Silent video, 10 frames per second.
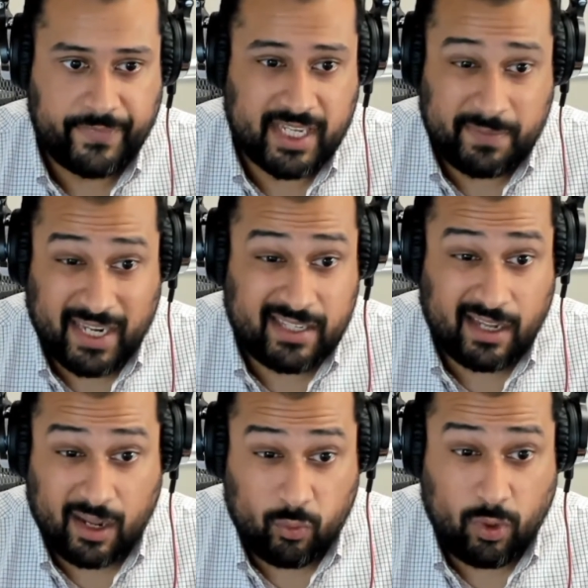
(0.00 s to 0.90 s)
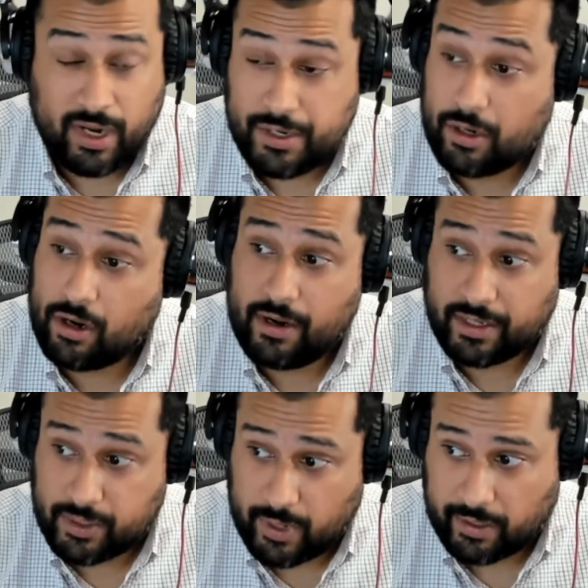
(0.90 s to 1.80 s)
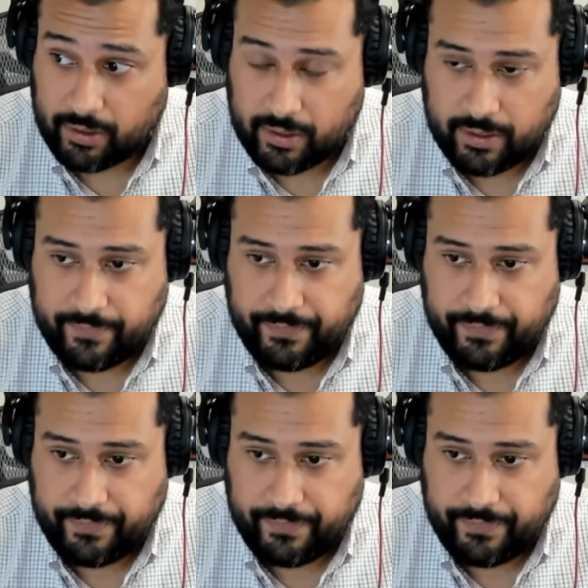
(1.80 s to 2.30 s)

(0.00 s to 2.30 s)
It's based on, one, your earnings record.